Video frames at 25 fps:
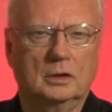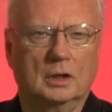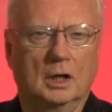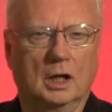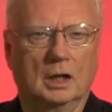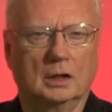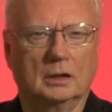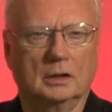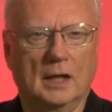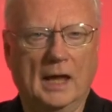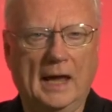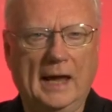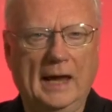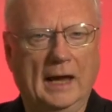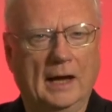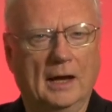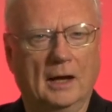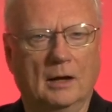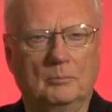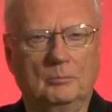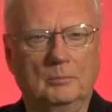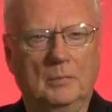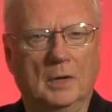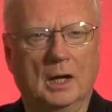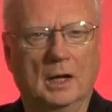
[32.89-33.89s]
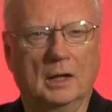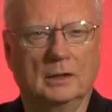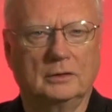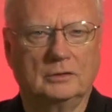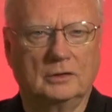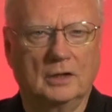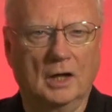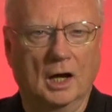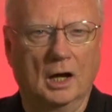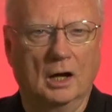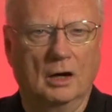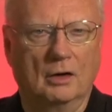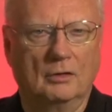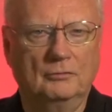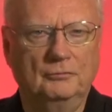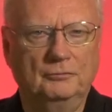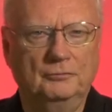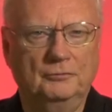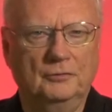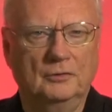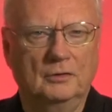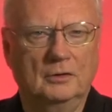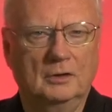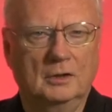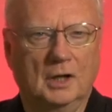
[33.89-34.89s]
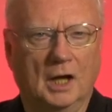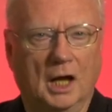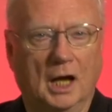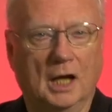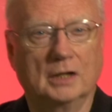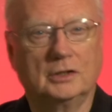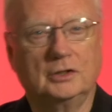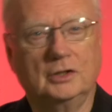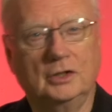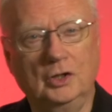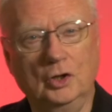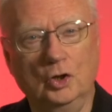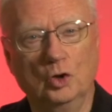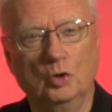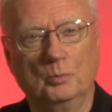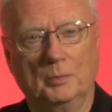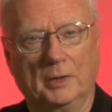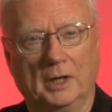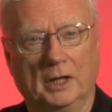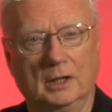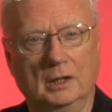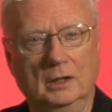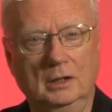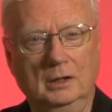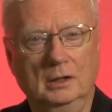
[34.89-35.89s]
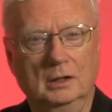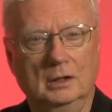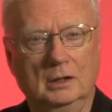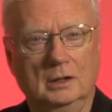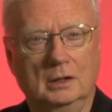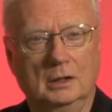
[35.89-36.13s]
a lamb, a dove, a human,